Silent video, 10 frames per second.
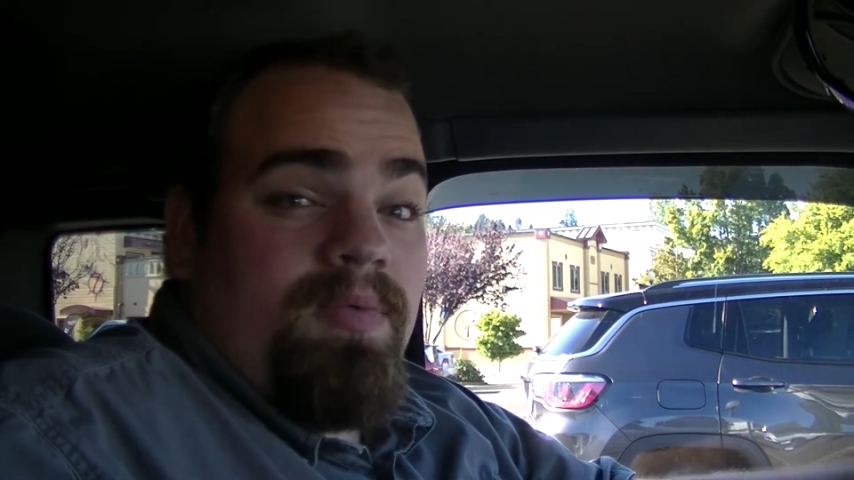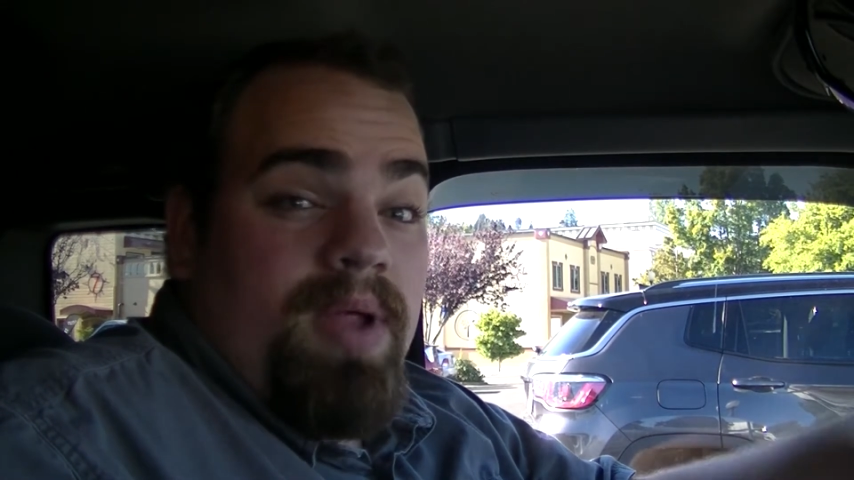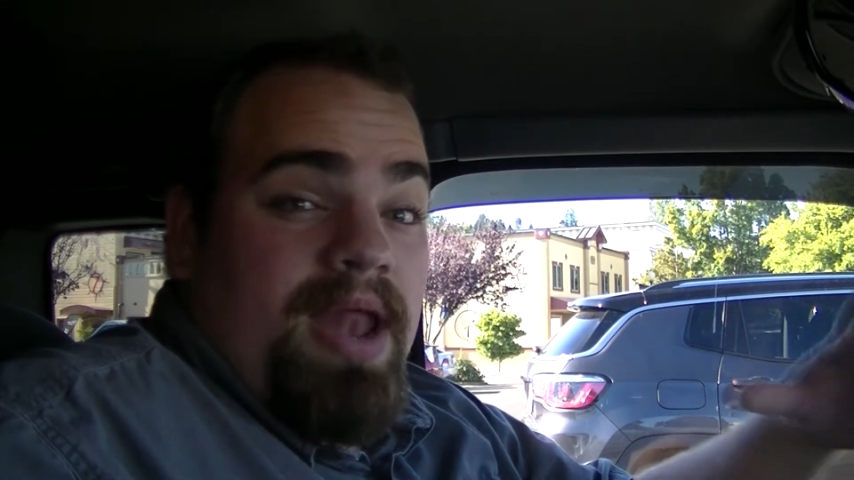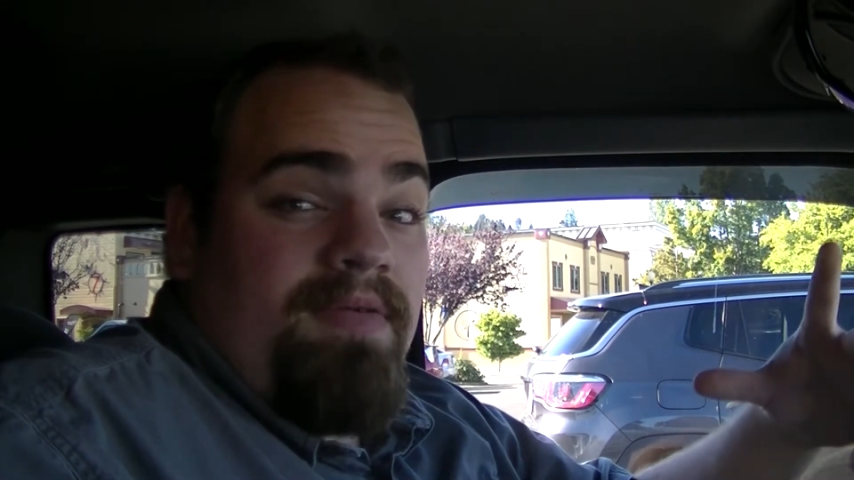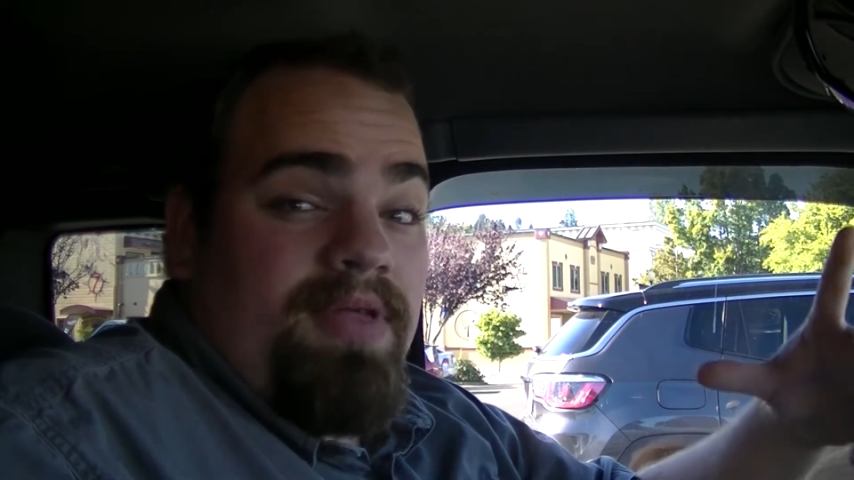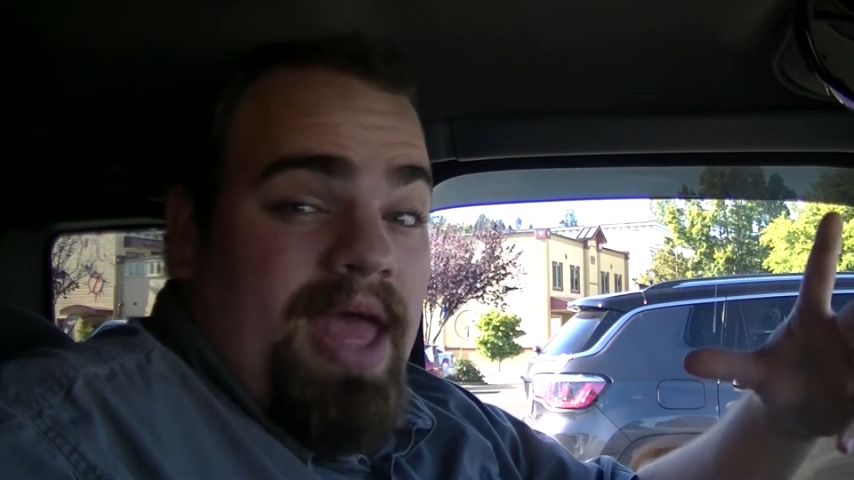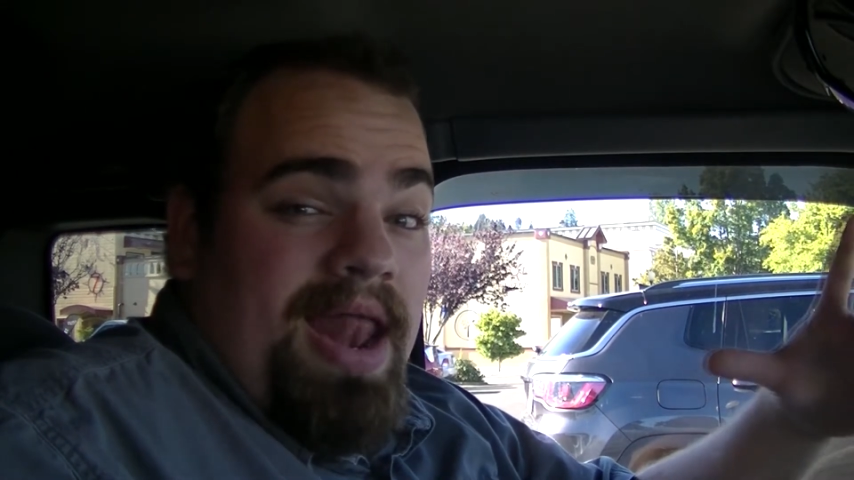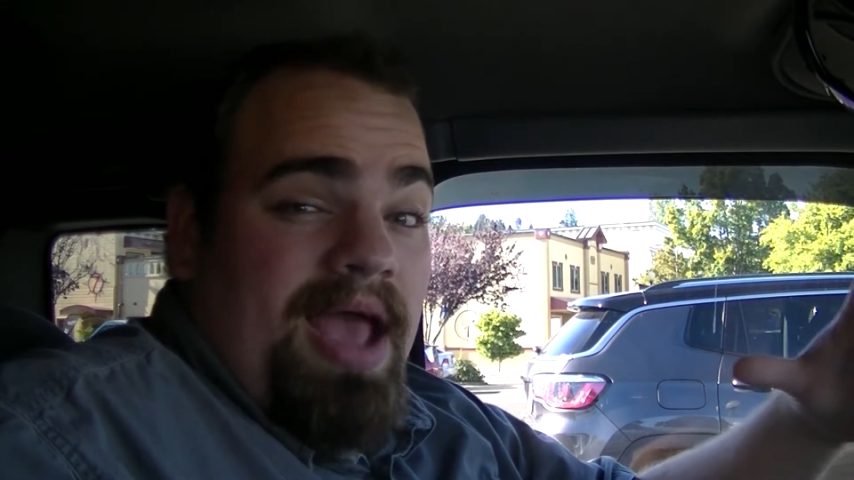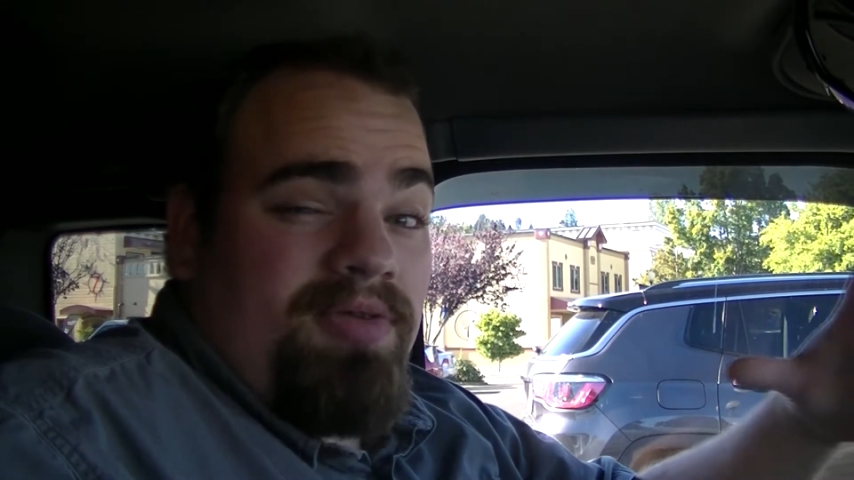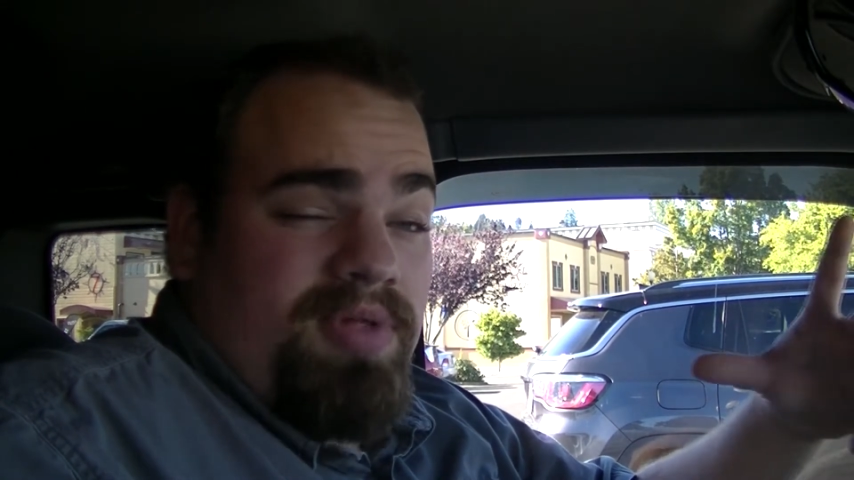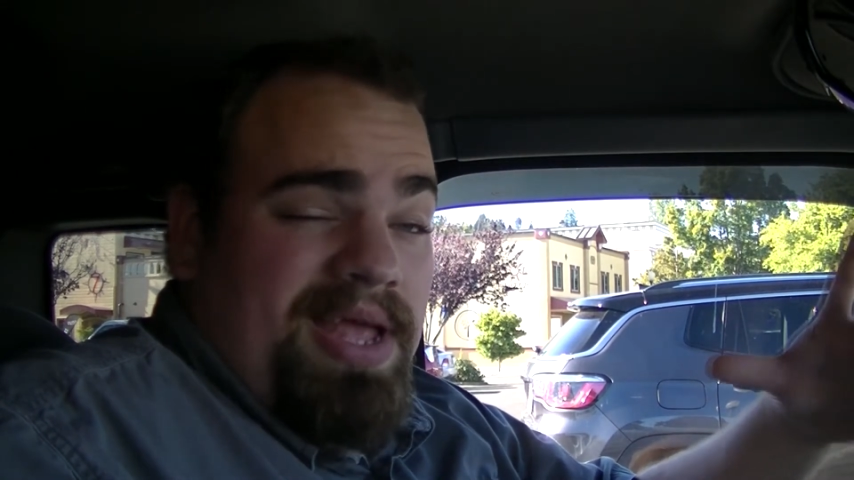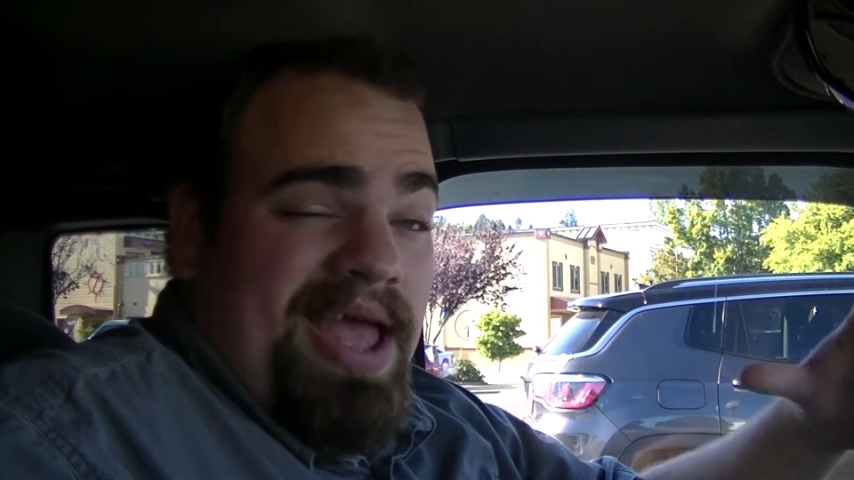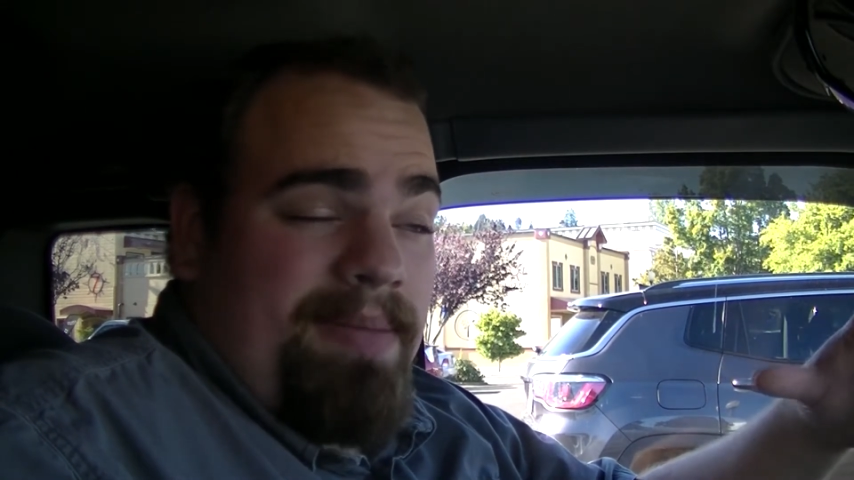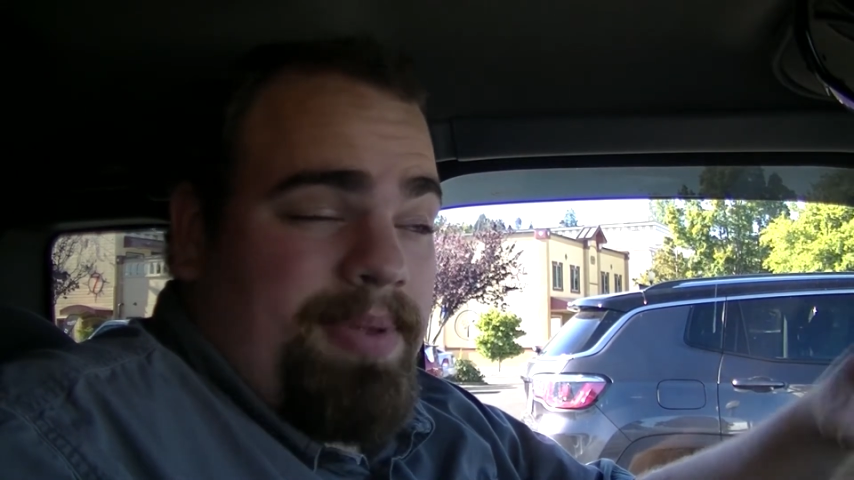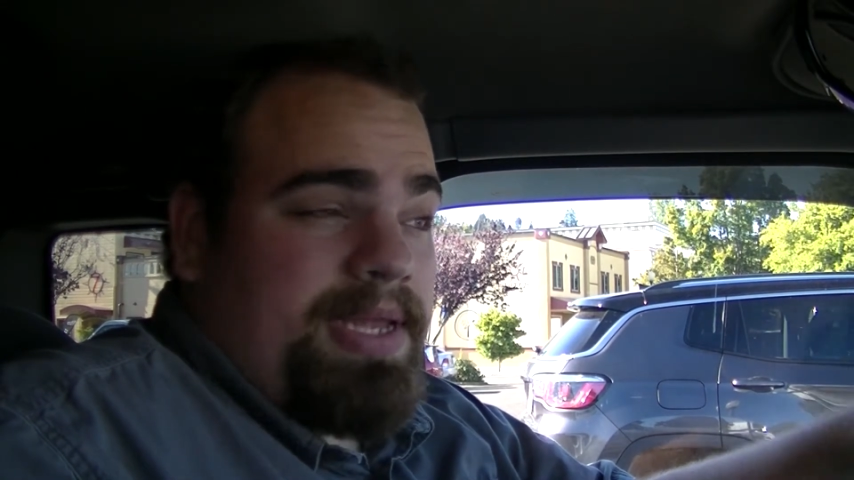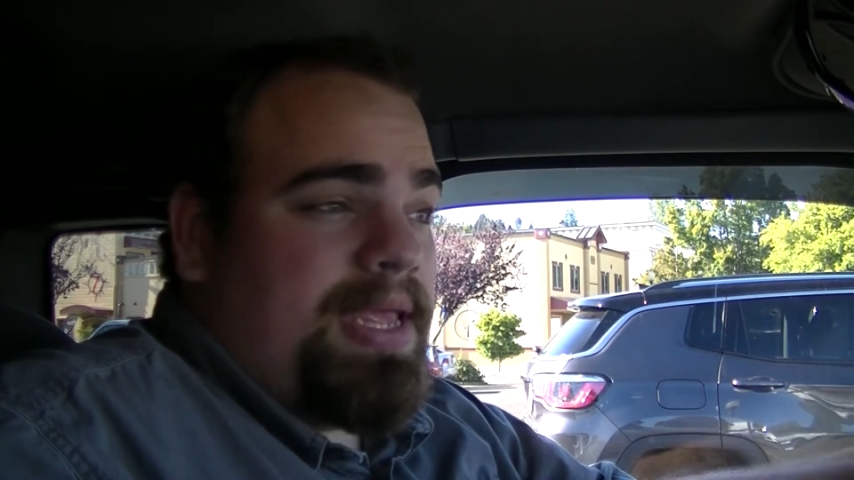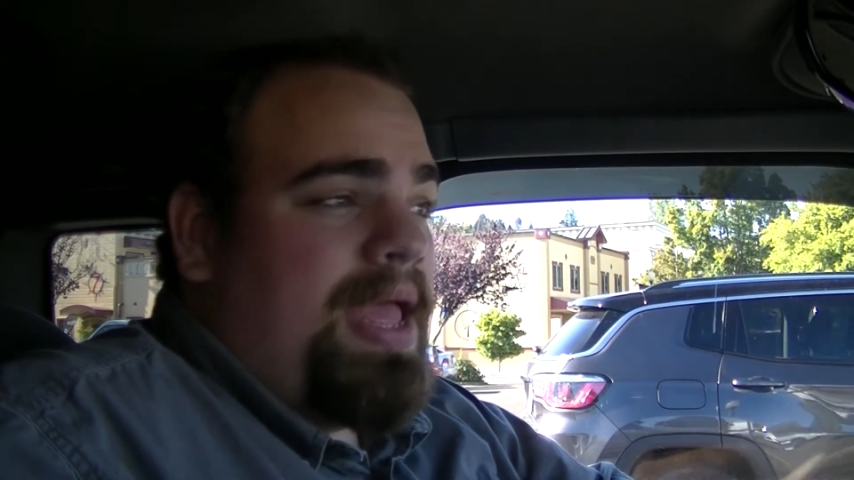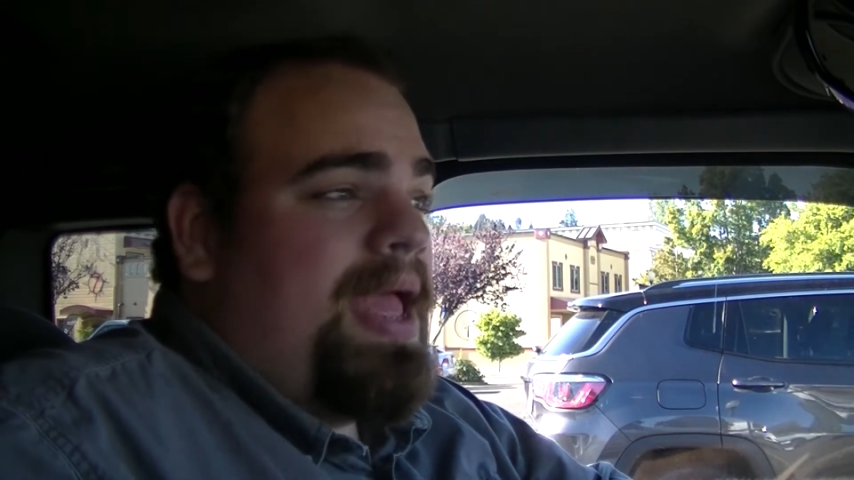whenever that actually happens.